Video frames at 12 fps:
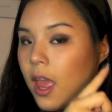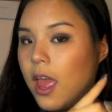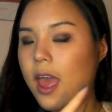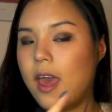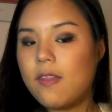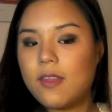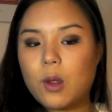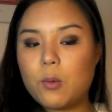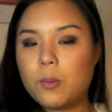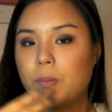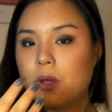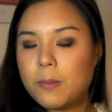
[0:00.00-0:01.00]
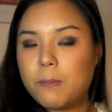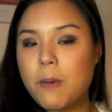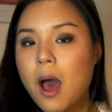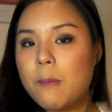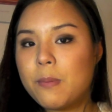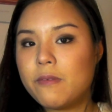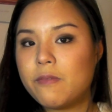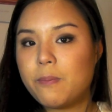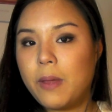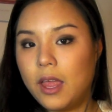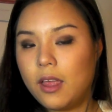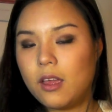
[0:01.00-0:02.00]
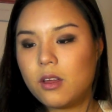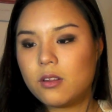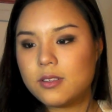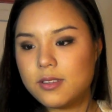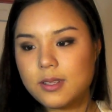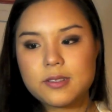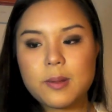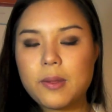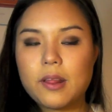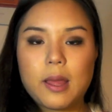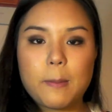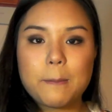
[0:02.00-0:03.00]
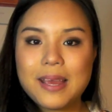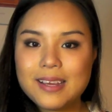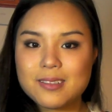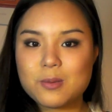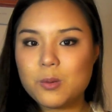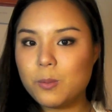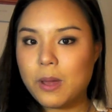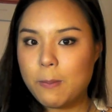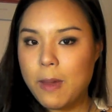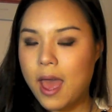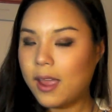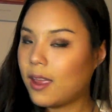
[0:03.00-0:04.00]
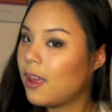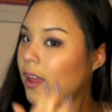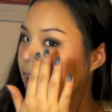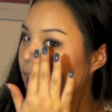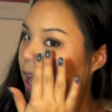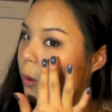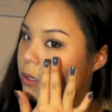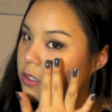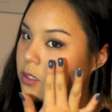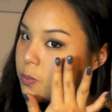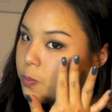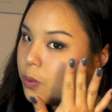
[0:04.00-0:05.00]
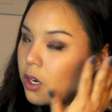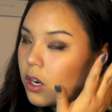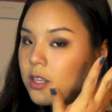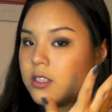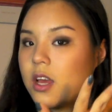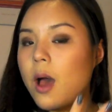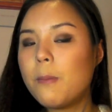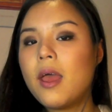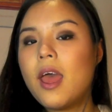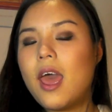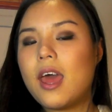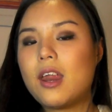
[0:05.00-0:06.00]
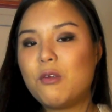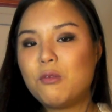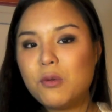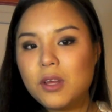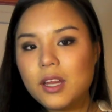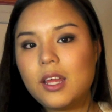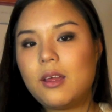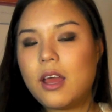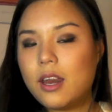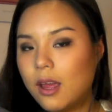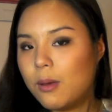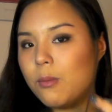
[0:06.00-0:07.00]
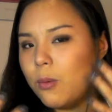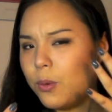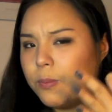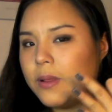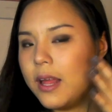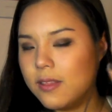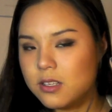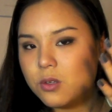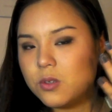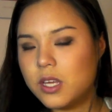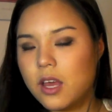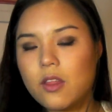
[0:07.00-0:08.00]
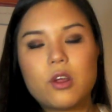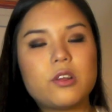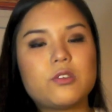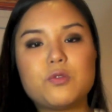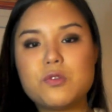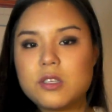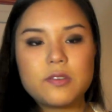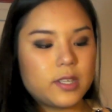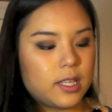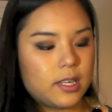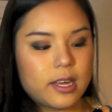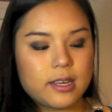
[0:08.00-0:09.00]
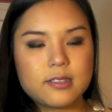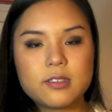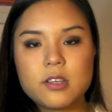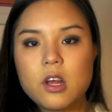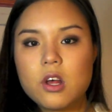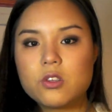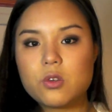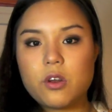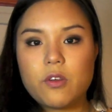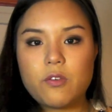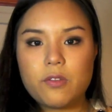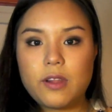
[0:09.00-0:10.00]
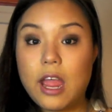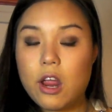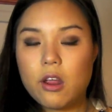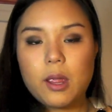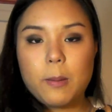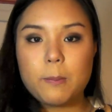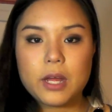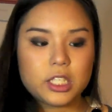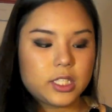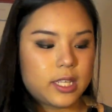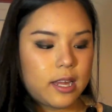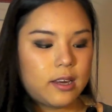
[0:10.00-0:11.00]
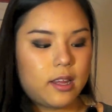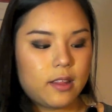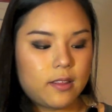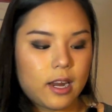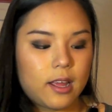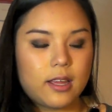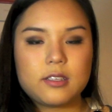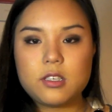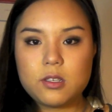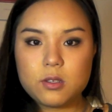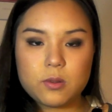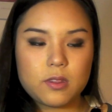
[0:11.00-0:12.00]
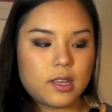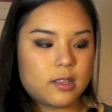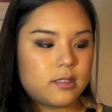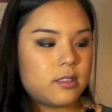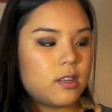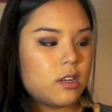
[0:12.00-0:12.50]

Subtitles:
and then I would put a pop of pink, something like Pink Spoon by MAC, and I would just put it on top, and I would blend the two together, and it's really nice sort of layering blush technique that I like to use with this.